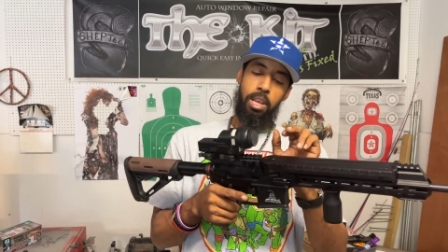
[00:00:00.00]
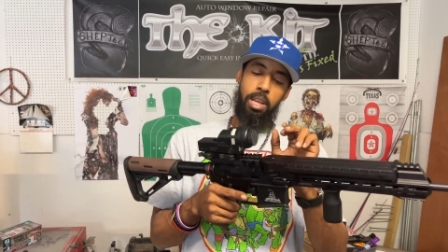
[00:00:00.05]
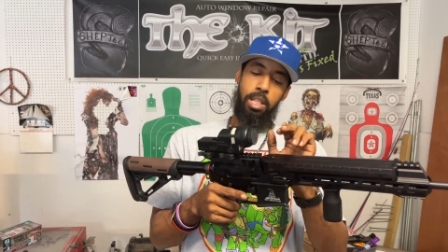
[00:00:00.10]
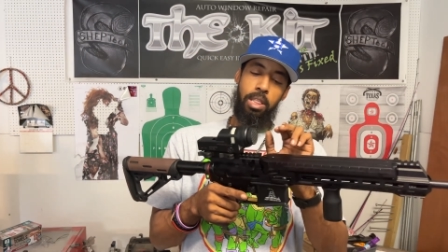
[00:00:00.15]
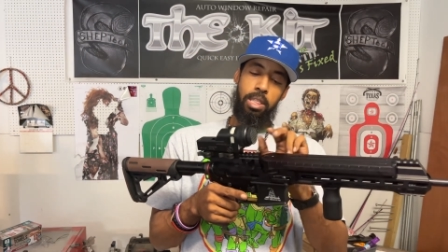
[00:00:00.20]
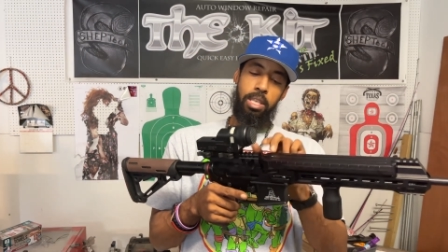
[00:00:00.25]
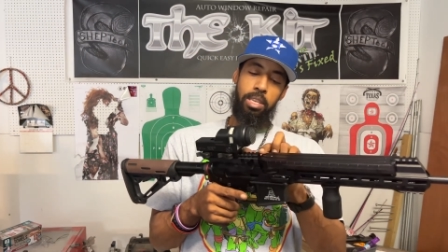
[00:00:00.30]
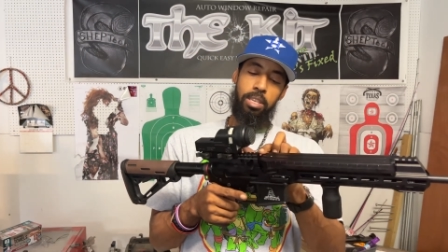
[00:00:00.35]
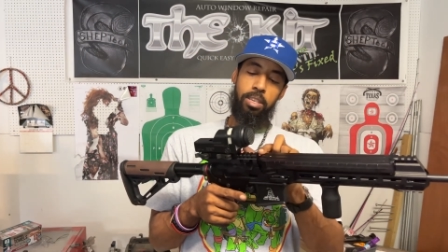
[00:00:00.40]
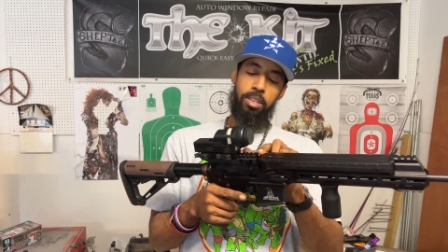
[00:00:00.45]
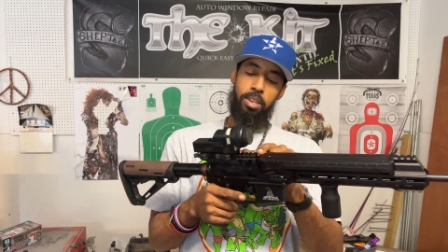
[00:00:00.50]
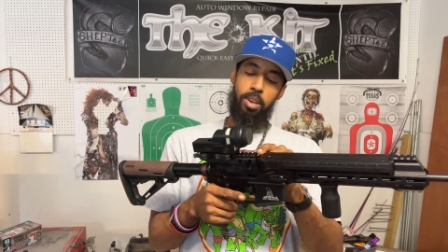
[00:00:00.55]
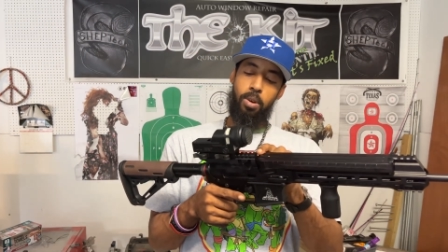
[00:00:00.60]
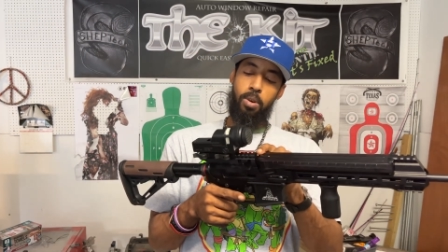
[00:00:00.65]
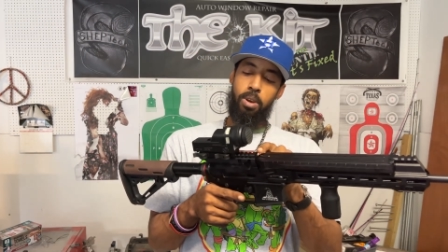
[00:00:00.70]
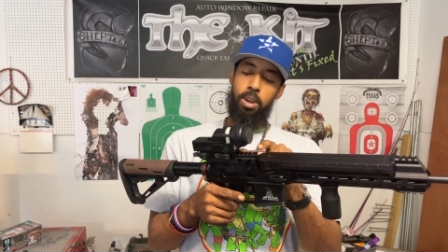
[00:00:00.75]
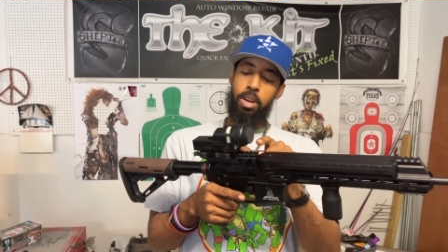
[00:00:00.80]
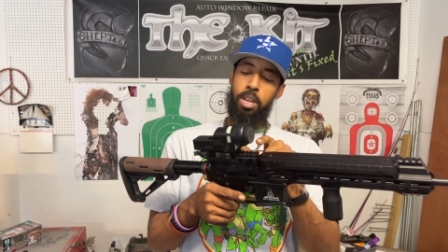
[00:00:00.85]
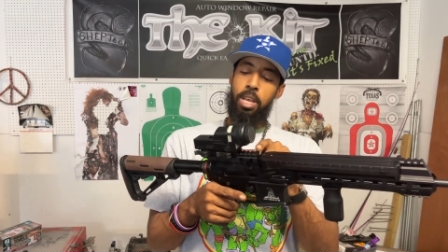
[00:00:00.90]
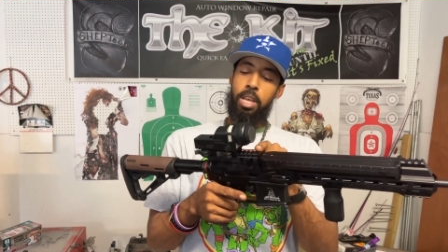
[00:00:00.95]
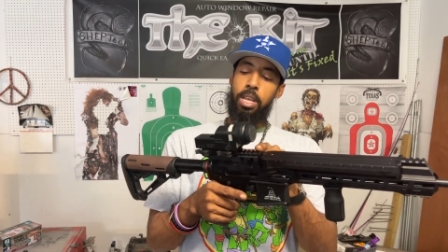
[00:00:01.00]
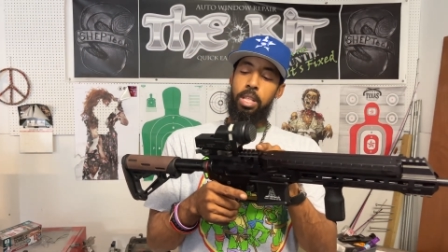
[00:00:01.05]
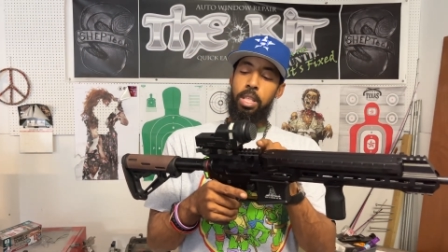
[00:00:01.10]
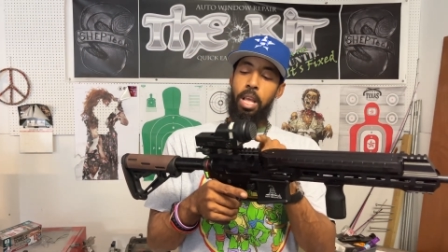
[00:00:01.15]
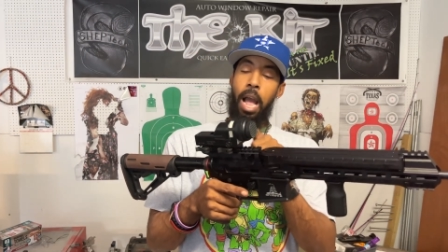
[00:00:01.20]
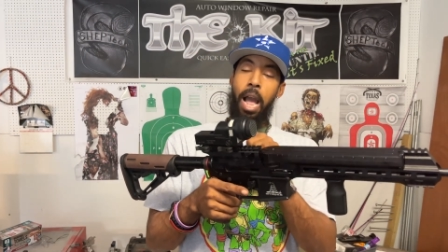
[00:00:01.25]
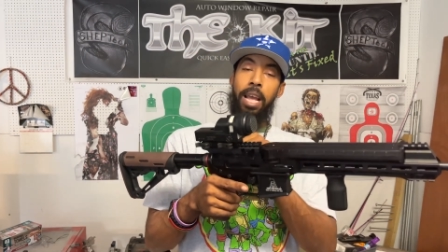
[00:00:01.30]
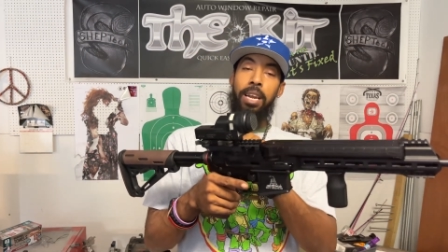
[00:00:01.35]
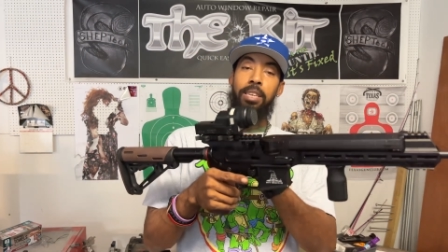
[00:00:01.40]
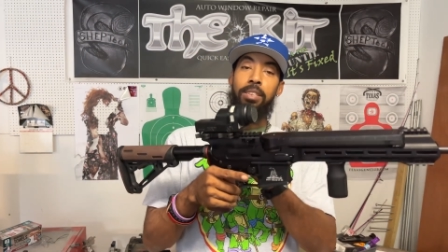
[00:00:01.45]
this is going, I
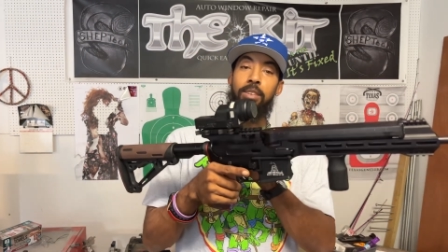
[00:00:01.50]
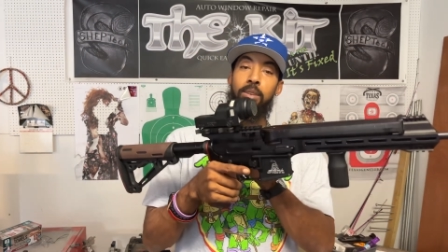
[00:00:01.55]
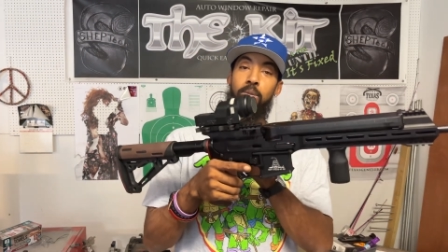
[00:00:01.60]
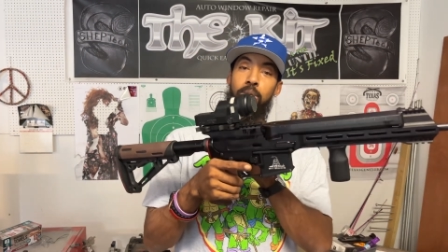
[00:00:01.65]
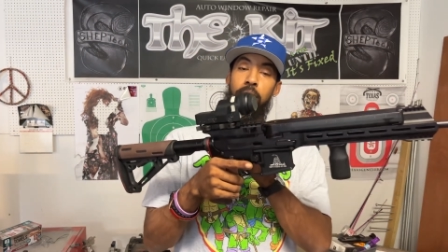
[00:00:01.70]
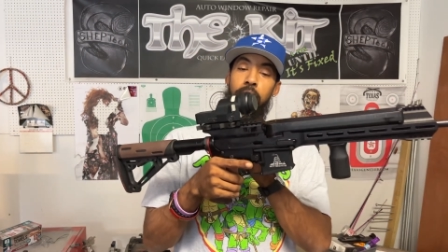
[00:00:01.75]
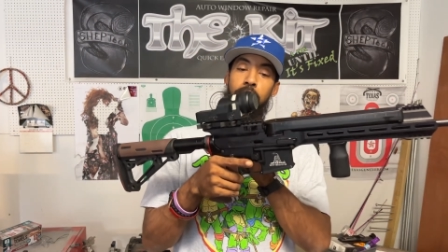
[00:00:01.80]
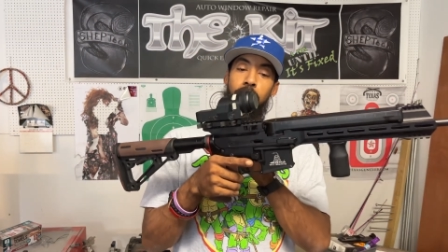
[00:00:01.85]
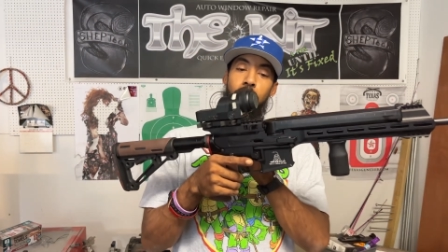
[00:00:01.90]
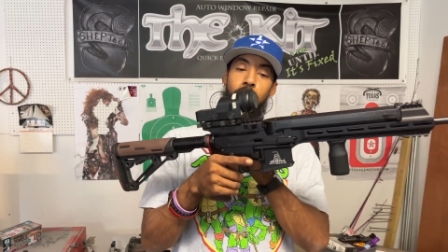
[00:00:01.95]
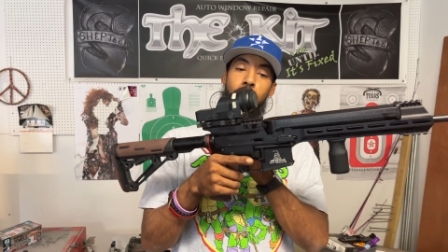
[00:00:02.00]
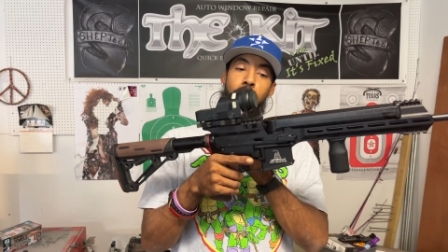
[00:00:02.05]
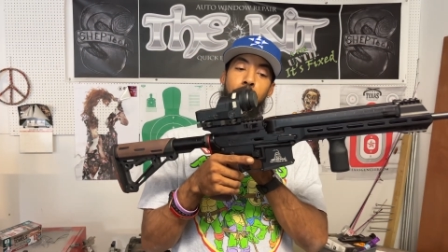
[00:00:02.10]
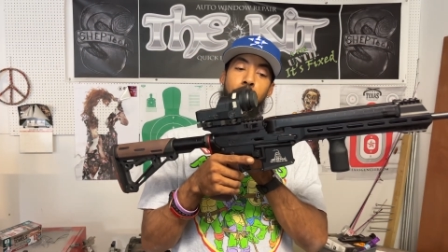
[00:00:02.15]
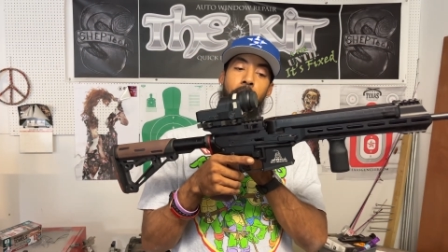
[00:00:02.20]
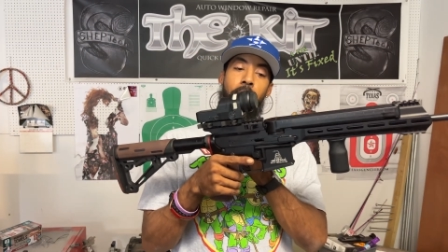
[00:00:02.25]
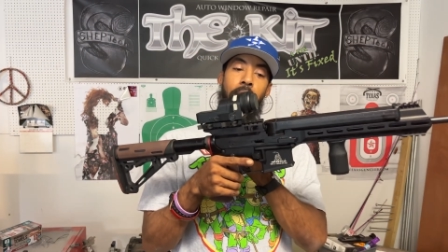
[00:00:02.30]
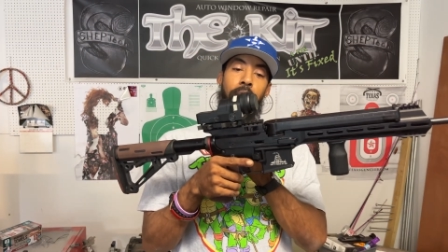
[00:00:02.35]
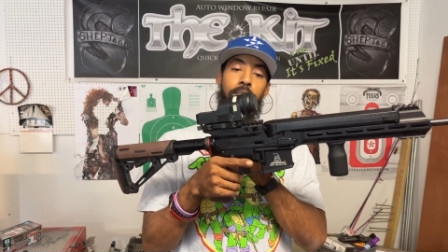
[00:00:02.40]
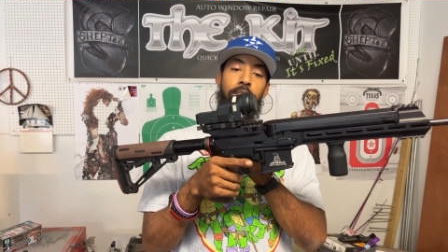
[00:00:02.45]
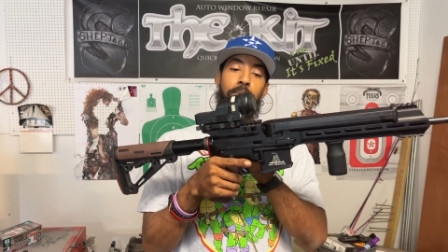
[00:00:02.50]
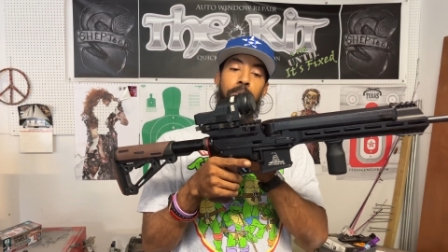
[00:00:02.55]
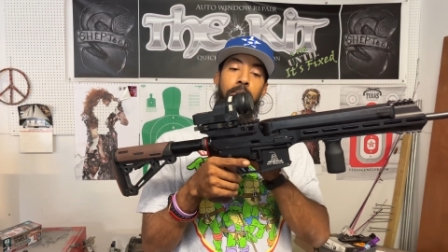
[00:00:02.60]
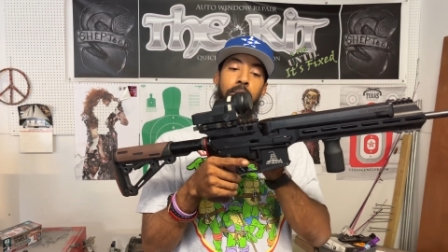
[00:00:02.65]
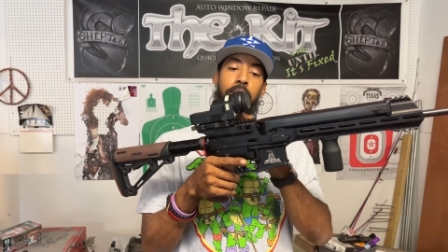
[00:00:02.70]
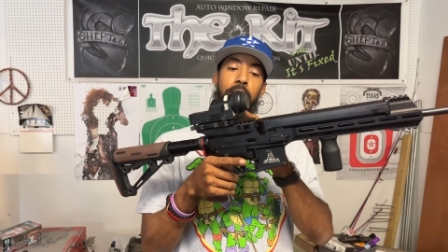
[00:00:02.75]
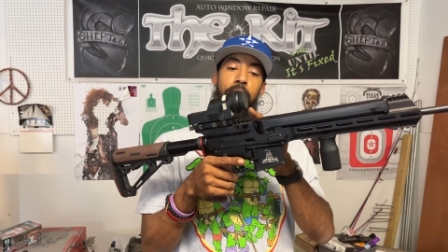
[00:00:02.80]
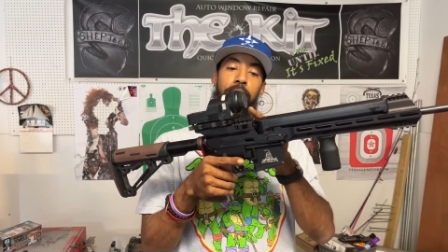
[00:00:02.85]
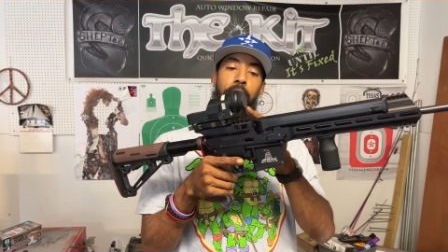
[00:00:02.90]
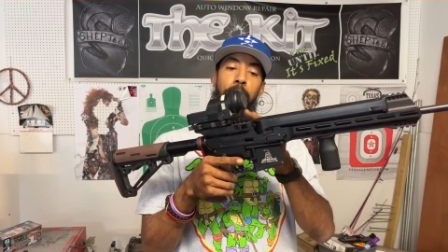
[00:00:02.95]
had to scoot this all the way back just
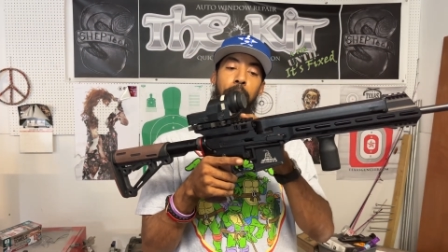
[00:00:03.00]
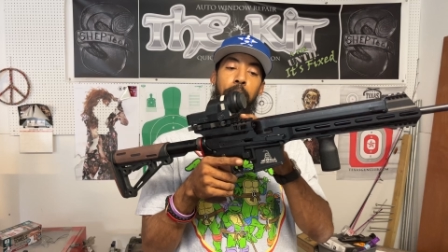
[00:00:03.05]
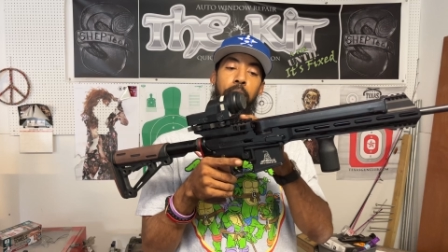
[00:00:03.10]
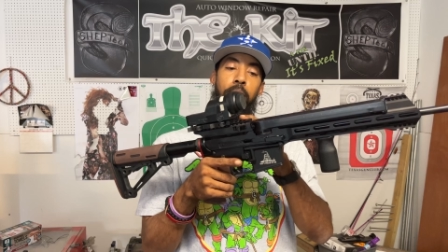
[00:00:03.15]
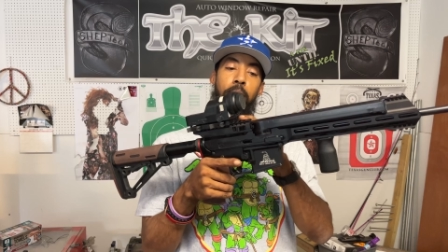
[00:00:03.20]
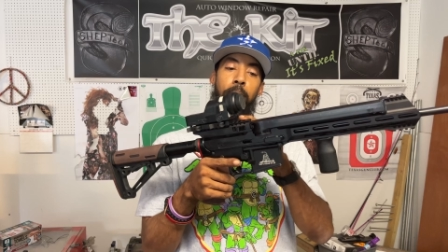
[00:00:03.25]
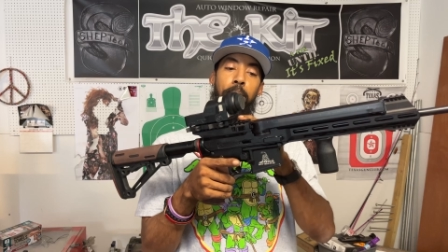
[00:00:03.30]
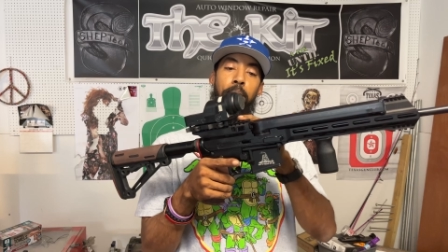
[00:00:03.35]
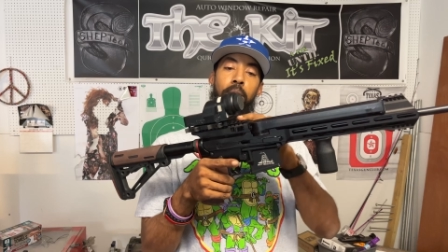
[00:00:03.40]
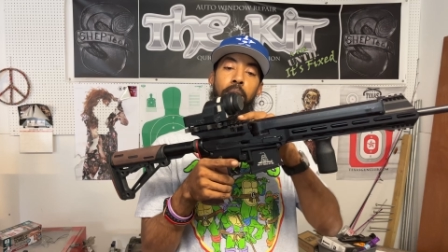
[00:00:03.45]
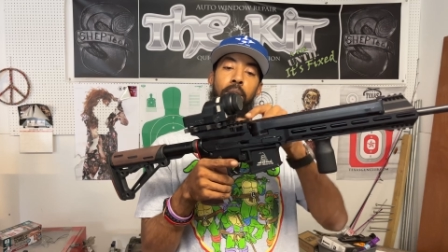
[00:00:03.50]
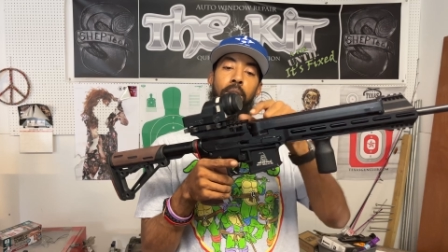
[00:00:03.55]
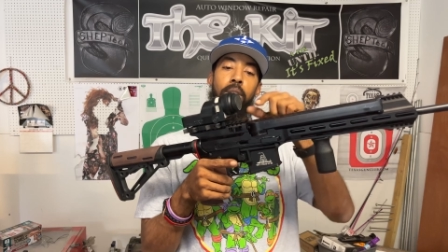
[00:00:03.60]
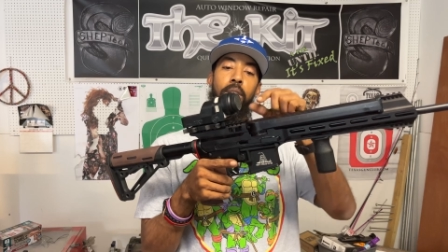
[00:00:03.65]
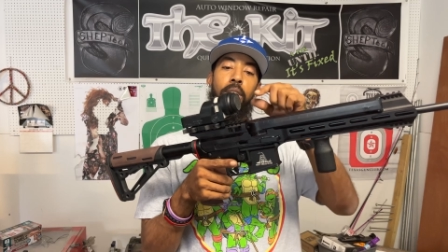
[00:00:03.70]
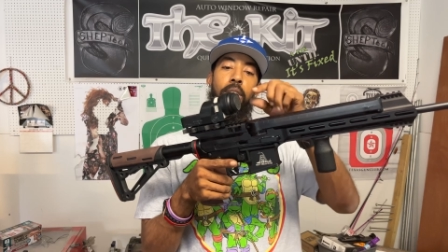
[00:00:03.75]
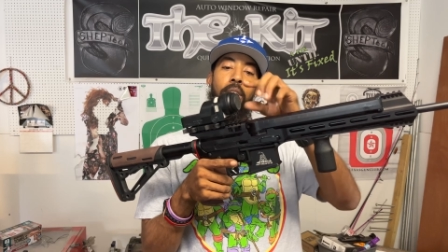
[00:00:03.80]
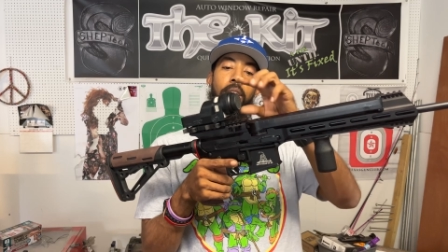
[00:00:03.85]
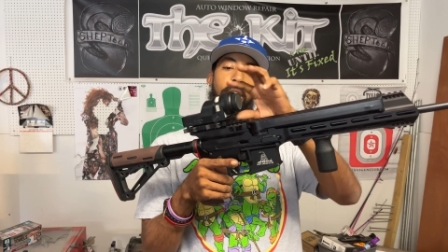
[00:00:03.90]
because if I put it up here,